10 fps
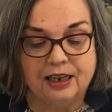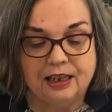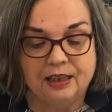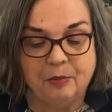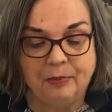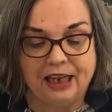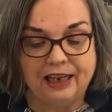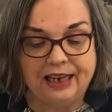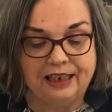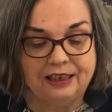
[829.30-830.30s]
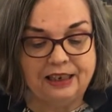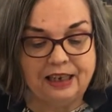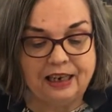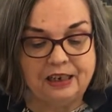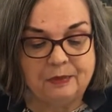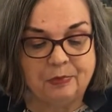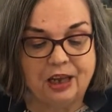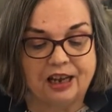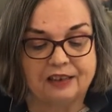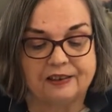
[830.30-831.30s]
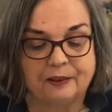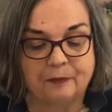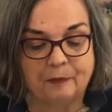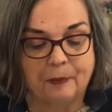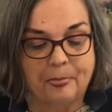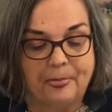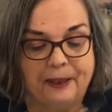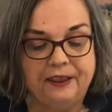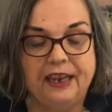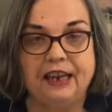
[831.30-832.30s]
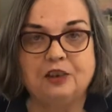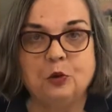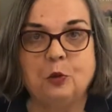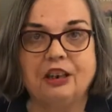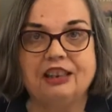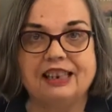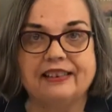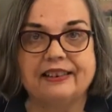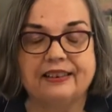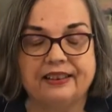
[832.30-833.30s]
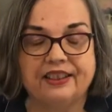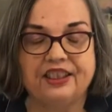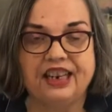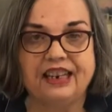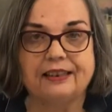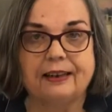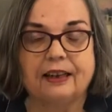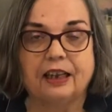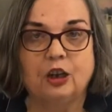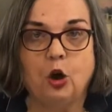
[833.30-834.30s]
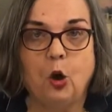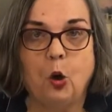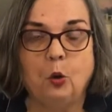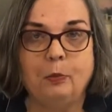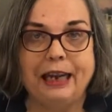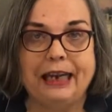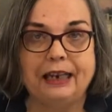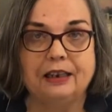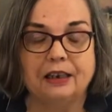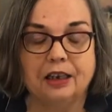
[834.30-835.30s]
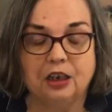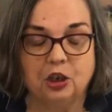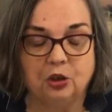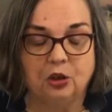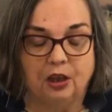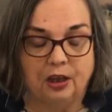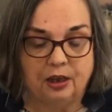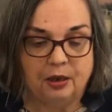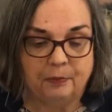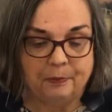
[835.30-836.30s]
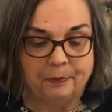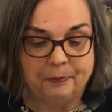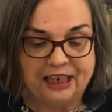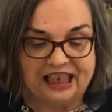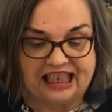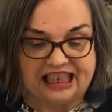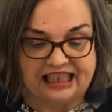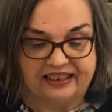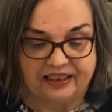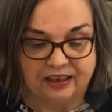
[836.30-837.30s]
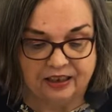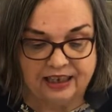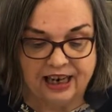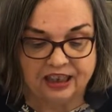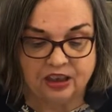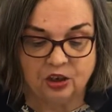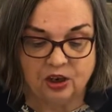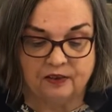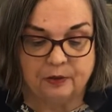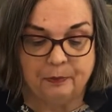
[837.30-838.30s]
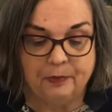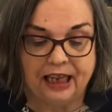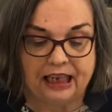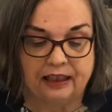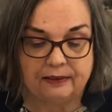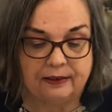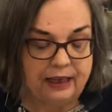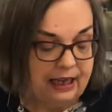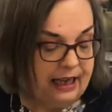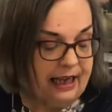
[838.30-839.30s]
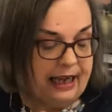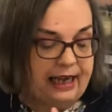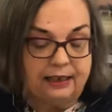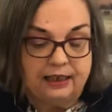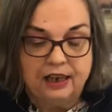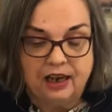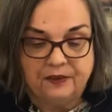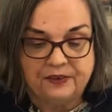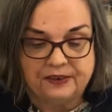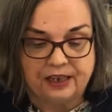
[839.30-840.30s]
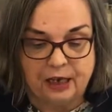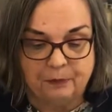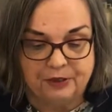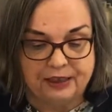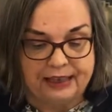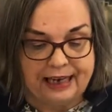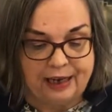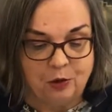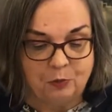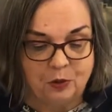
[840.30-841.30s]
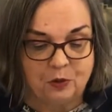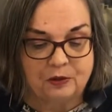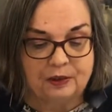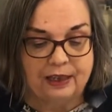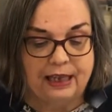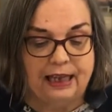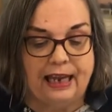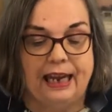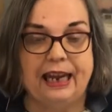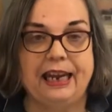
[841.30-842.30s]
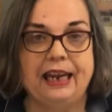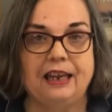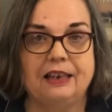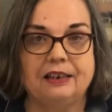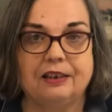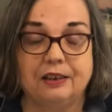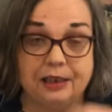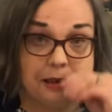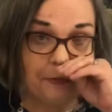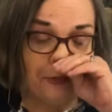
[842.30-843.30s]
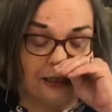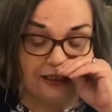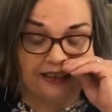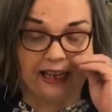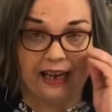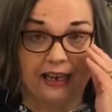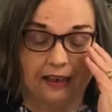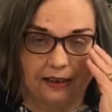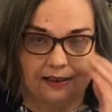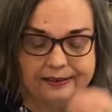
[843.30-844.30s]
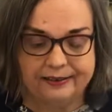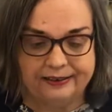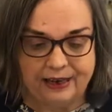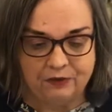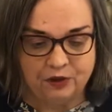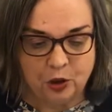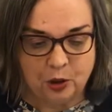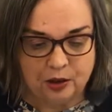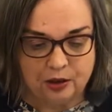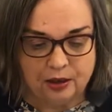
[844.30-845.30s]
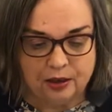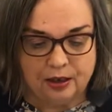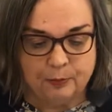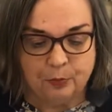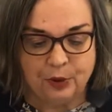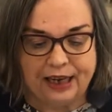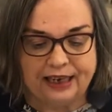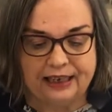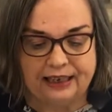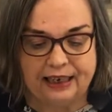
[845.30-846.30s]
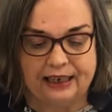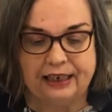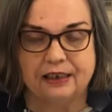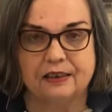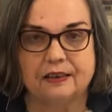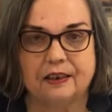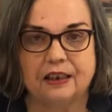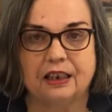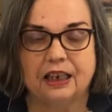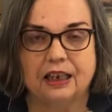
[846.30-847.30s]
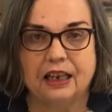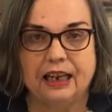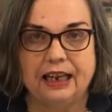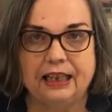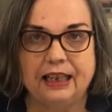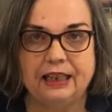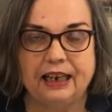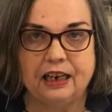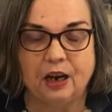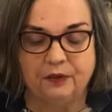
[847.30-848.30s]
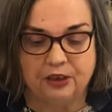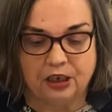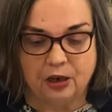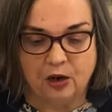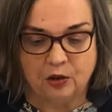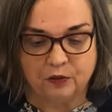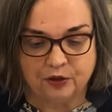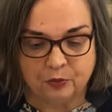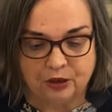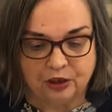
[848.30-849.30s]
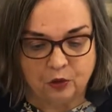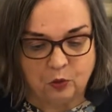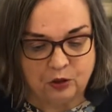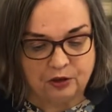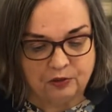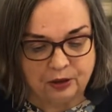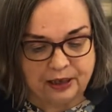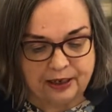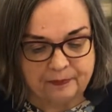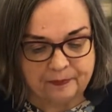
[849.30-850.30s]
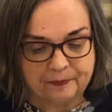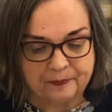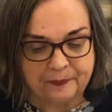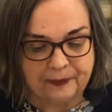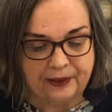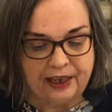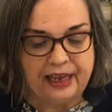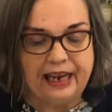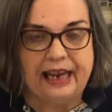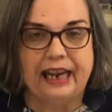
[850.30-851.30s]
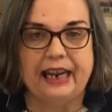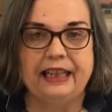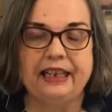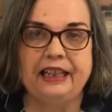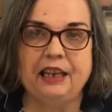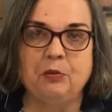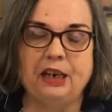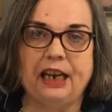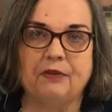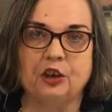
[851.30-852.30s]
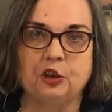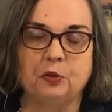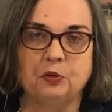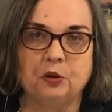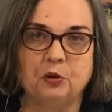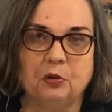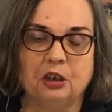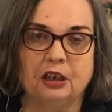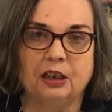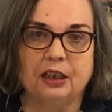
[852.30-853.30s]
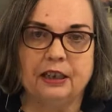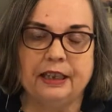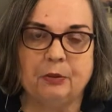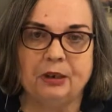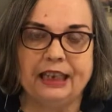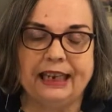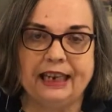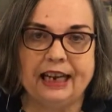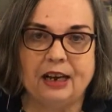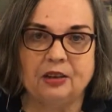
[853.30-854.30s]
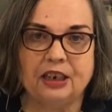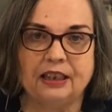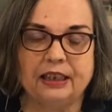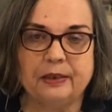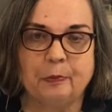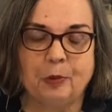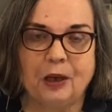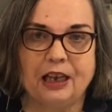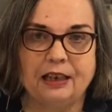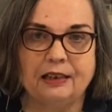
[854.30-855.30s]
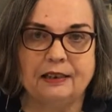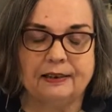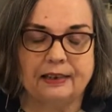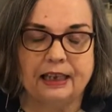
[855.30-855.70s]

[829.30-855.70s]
The men handling ice blocks, they had to wear these thick homemade mittens, not gloves, mittens. It had cuffs up to the elbows. And these mittens had several blanket linings, and then they covered it all over with corduroy. And then they would have a crew that would get out on these ponds